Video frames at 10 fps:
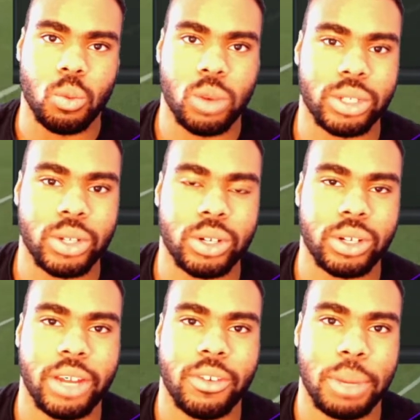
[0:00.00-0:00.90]
What's going
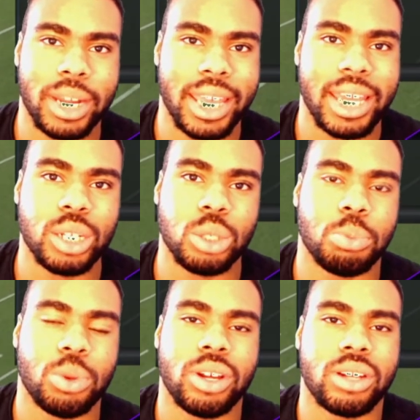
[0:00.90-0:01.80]
on, everybody? It is your
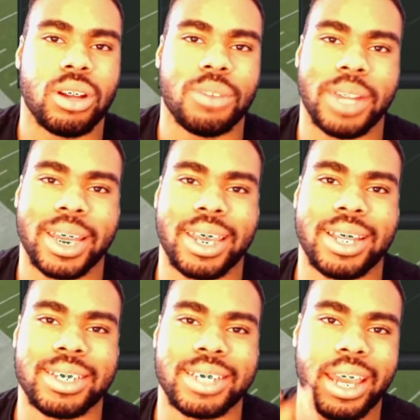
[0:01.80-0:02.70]
boy Underdog Flag K
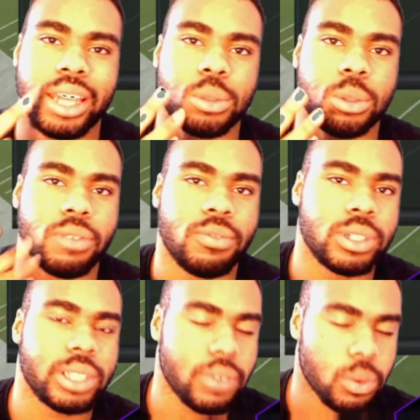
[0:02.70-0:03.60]
Clutch K
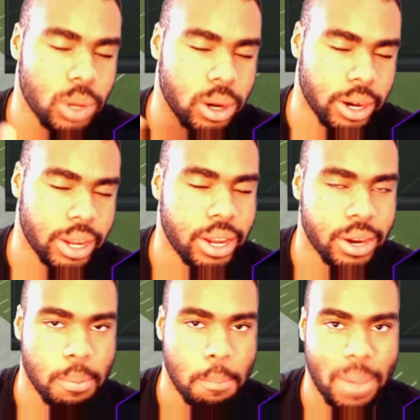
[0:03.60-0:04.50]
82470. We are
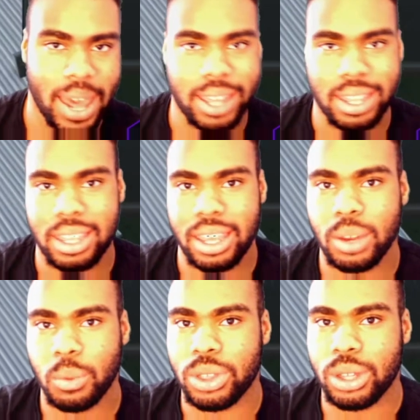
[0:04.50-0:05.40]
here back
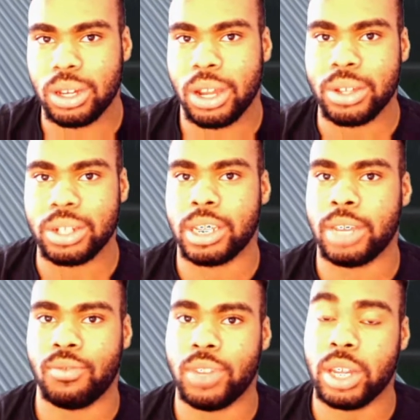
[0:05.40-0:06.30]
again with another
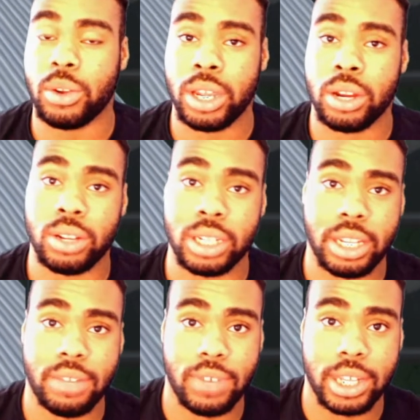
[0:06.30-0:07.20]
tip video here on
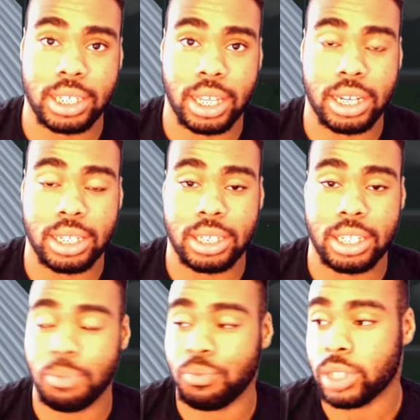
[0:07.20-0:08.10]
defense, and it's
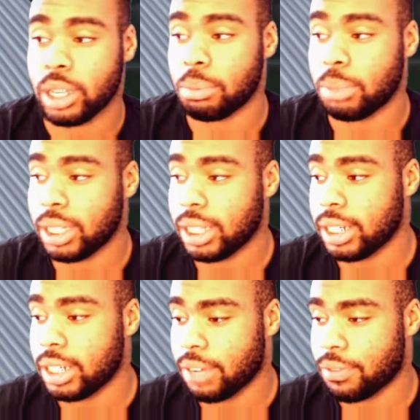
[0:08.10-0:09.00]
something completely
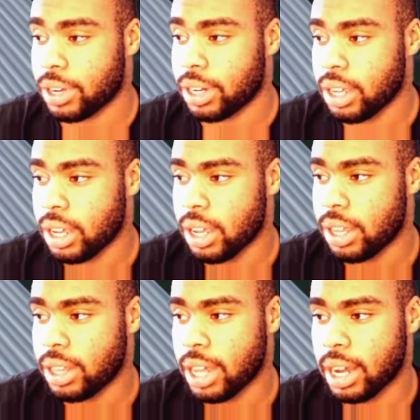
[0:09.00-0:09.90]
different
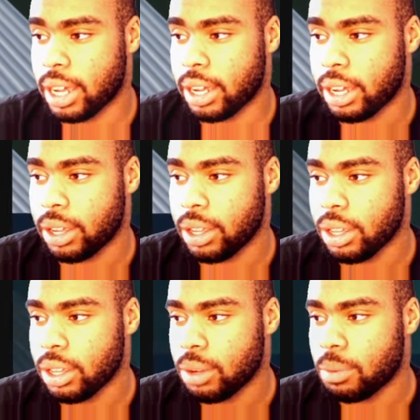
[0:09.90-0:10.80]
that
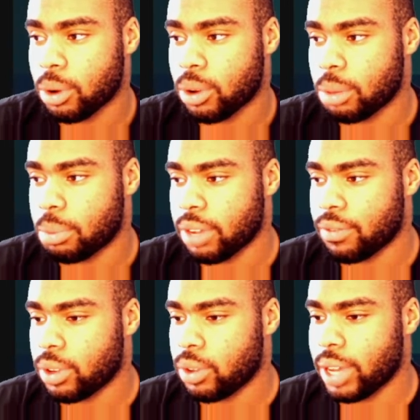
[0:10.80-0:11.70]
we're going to bring
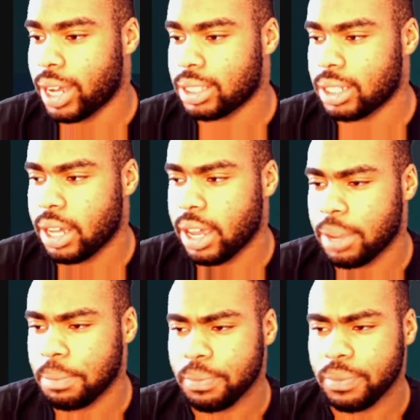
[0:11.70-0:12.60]
for you guys today.
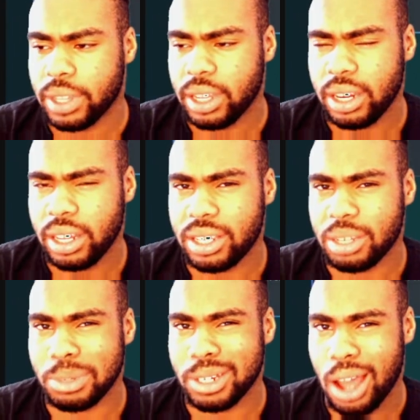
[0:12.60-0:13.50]
It's
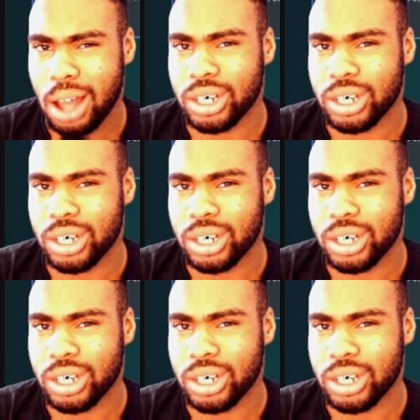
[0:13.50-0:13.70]
some dollar